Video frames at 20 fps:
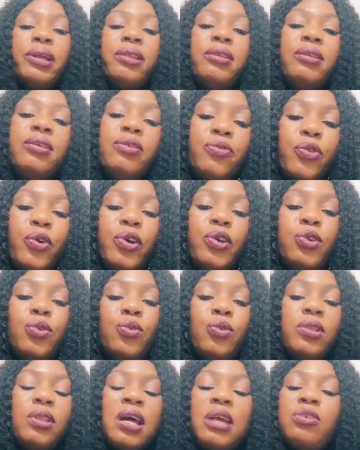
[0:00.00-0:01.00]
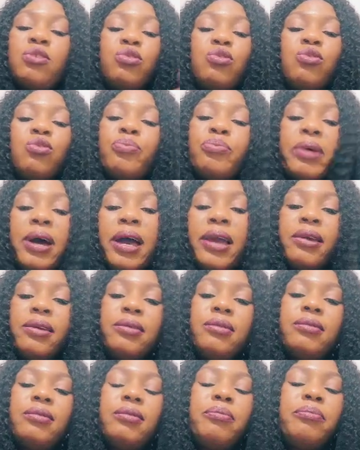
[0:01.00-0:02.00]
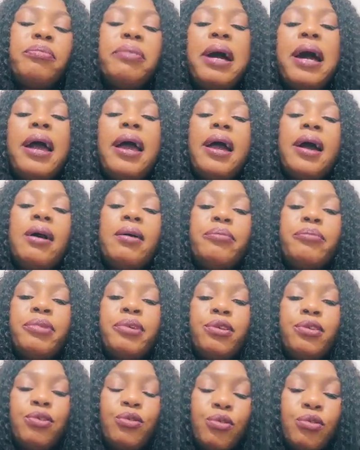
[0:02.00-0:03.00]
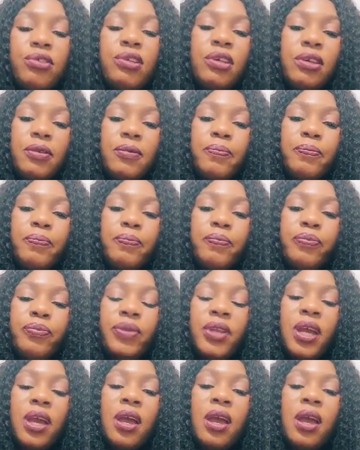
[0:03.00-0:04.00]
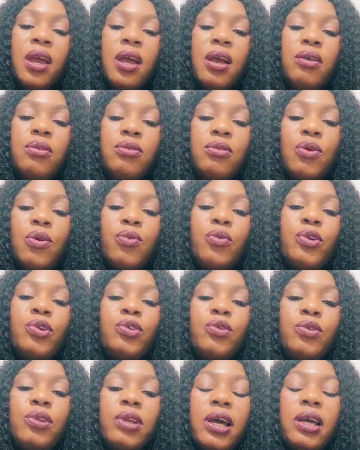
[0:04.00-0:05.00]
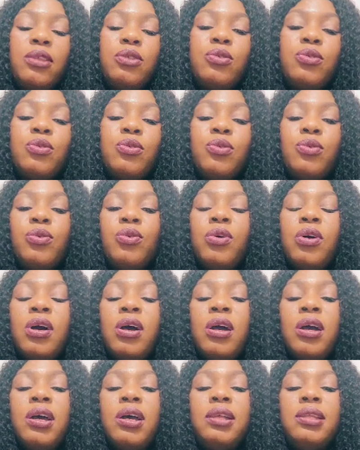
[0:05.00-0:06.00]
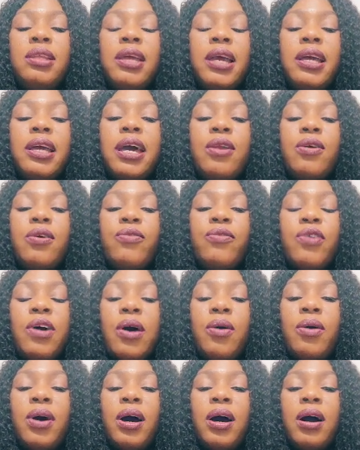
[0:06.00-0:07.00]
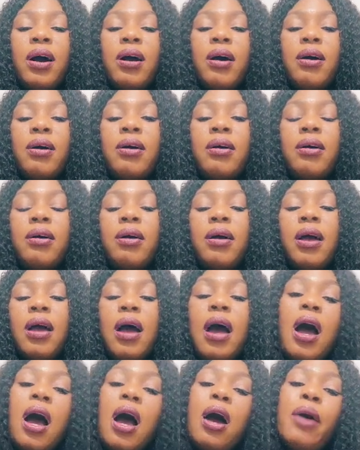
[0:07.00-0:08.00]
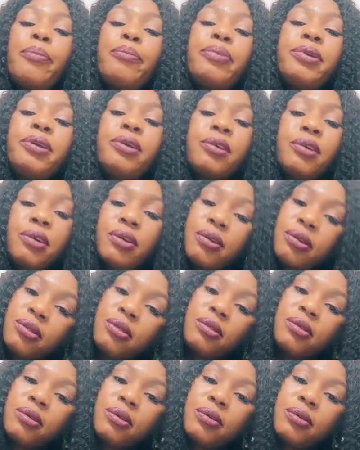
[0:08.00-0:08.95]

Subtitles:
this for you, that you should buy and be using. So we should learn to take care of our period,